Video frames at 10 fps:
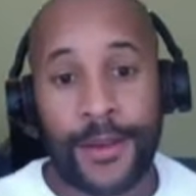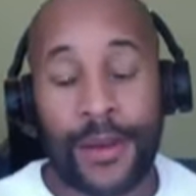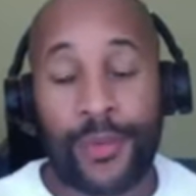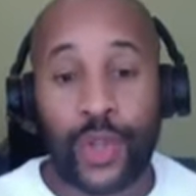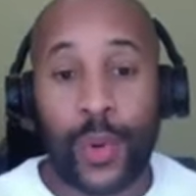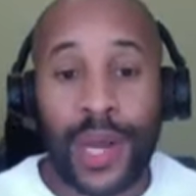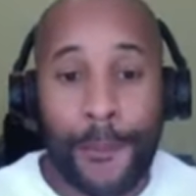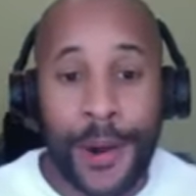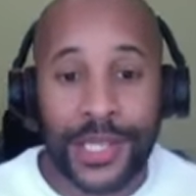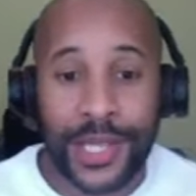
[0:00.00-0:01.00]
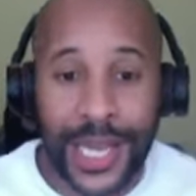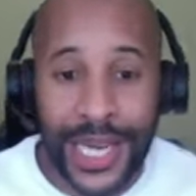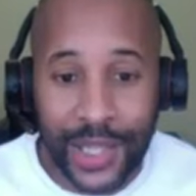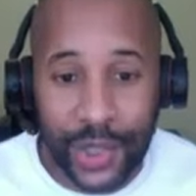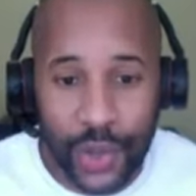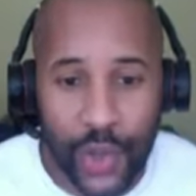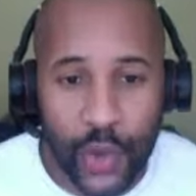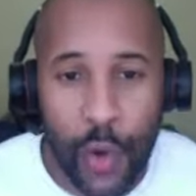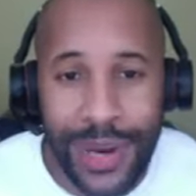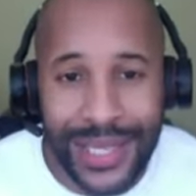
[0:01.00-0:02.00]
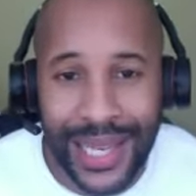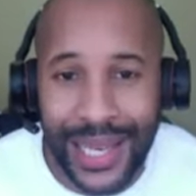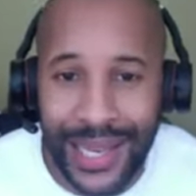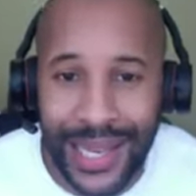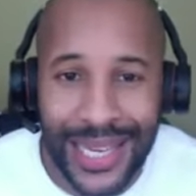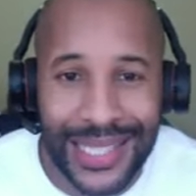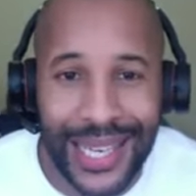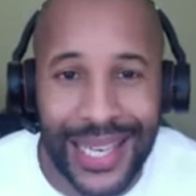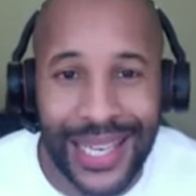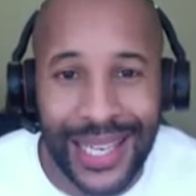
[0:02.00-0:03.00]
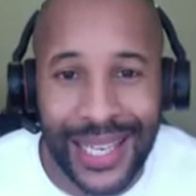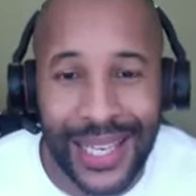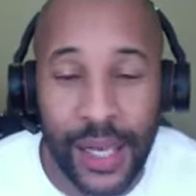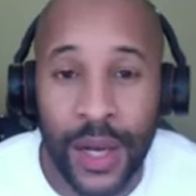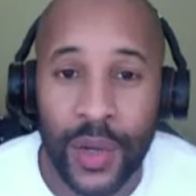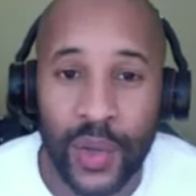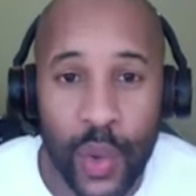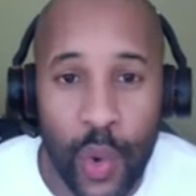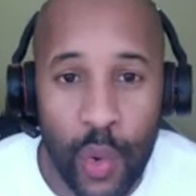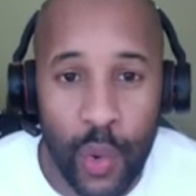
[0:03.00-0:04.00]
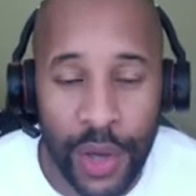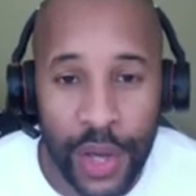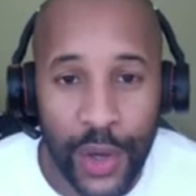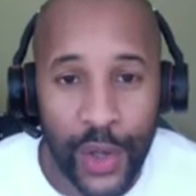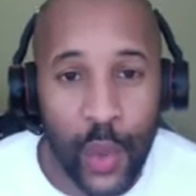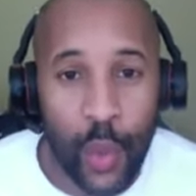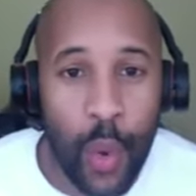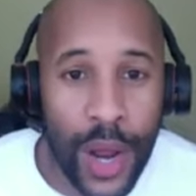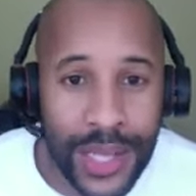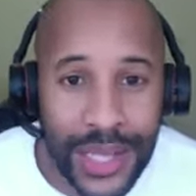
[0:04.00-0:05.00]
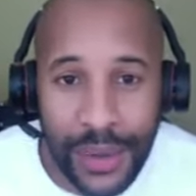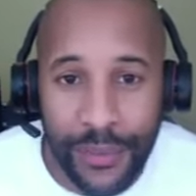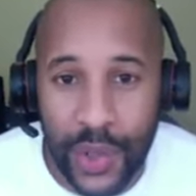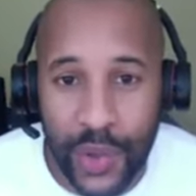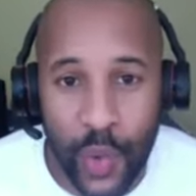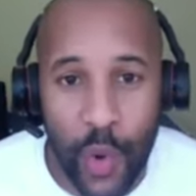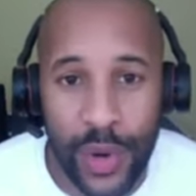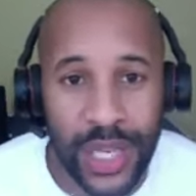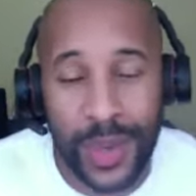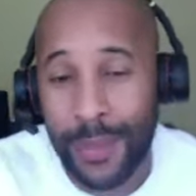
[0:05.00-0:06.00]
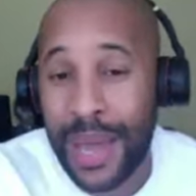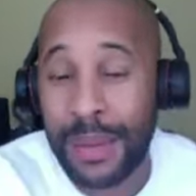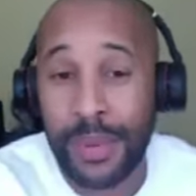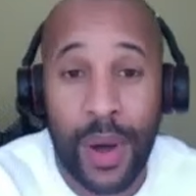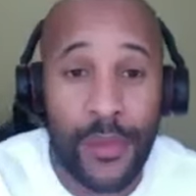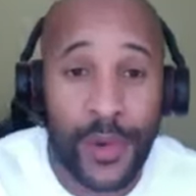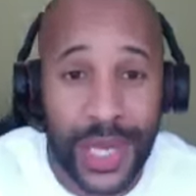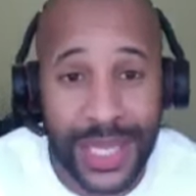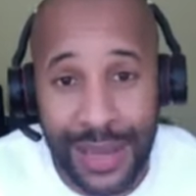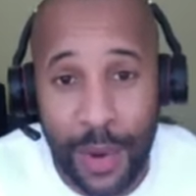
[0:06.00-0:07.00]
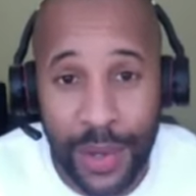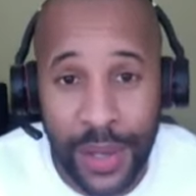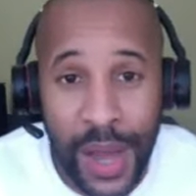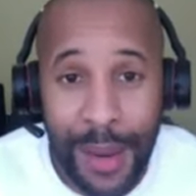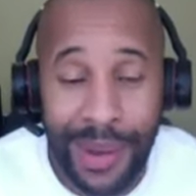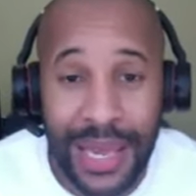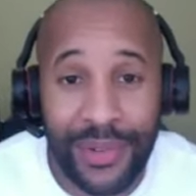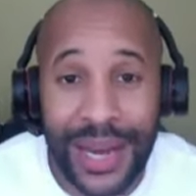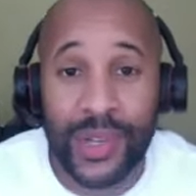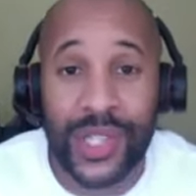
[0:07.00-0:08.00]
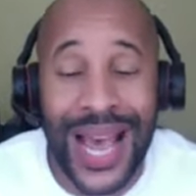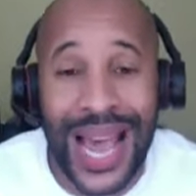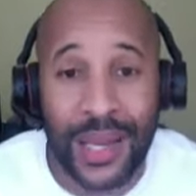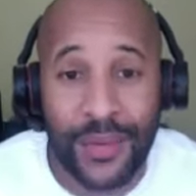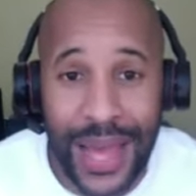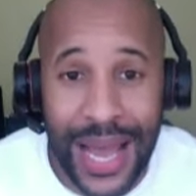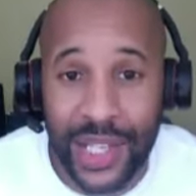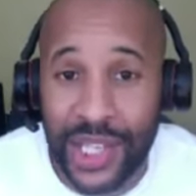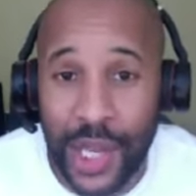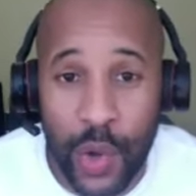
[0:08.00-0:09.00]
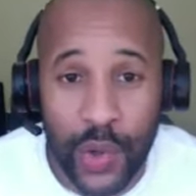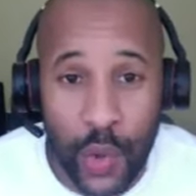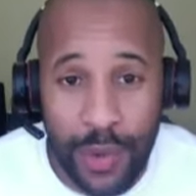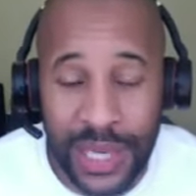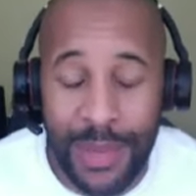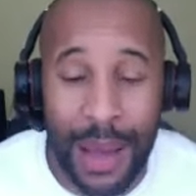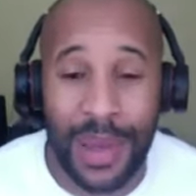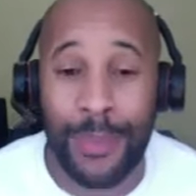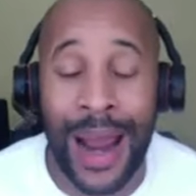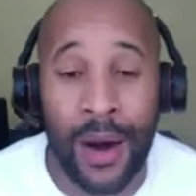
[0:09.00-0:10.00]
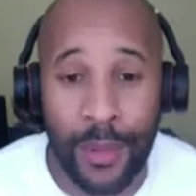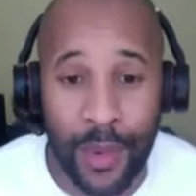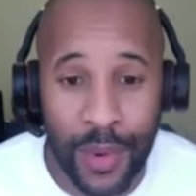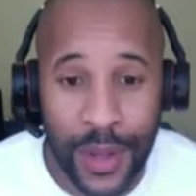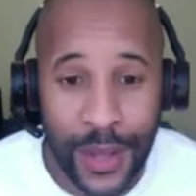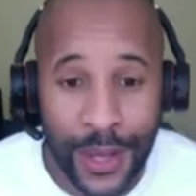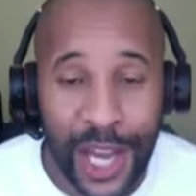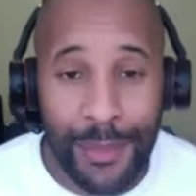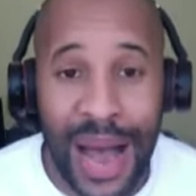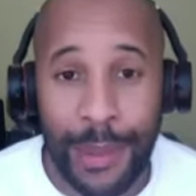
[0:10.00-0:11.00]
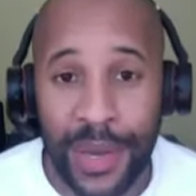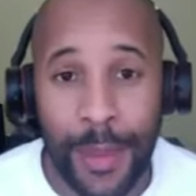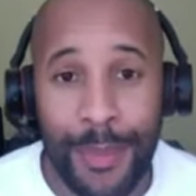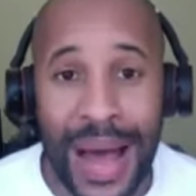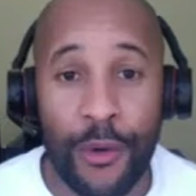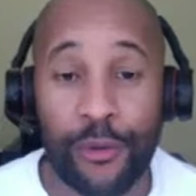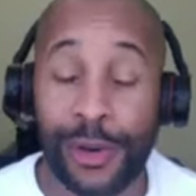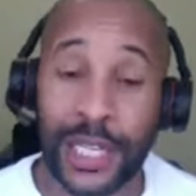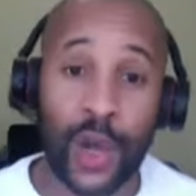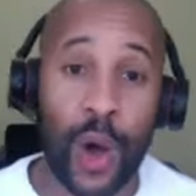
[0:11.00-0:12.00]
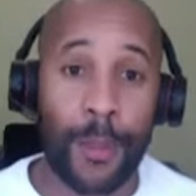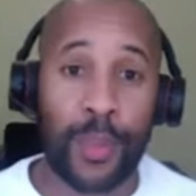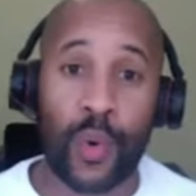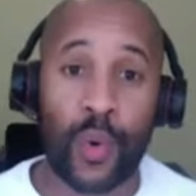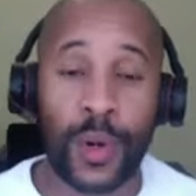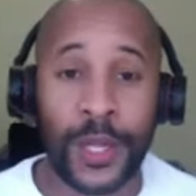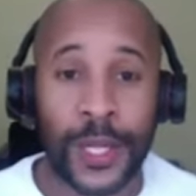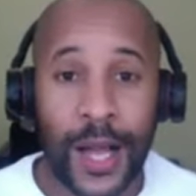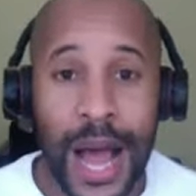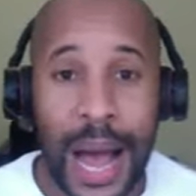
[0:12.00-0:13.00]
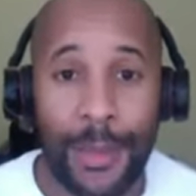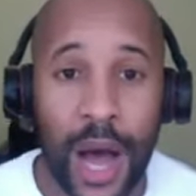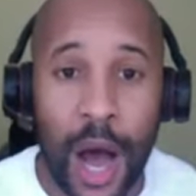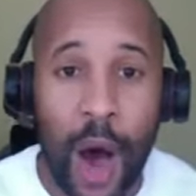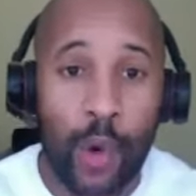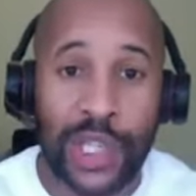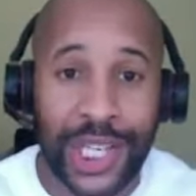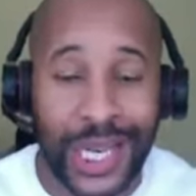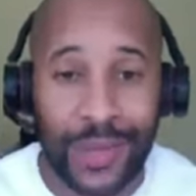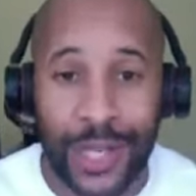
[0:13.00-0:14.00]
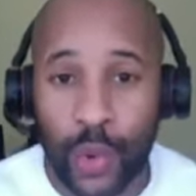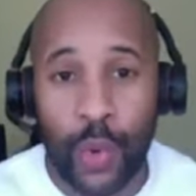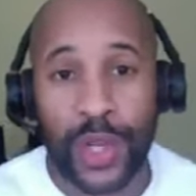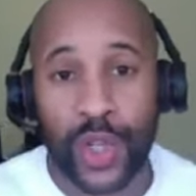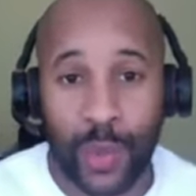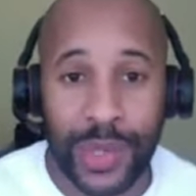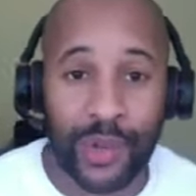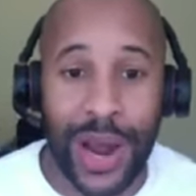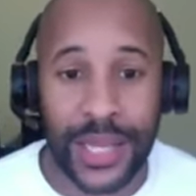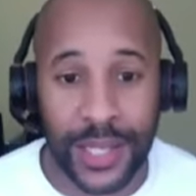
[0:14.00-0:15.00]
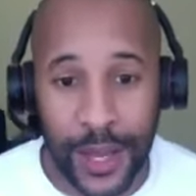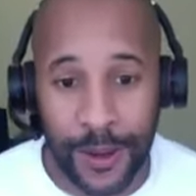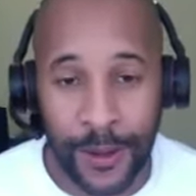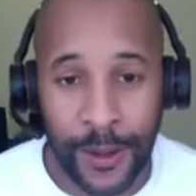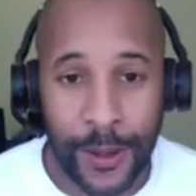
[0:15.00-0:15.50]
If you're doing a presentation, storytelling is a key tool. You want to give a story. It may be part of your testimony, but even outside of that, just tell stories. It might be a parable. It might be about, for example, an old chief that's talking to his grandson,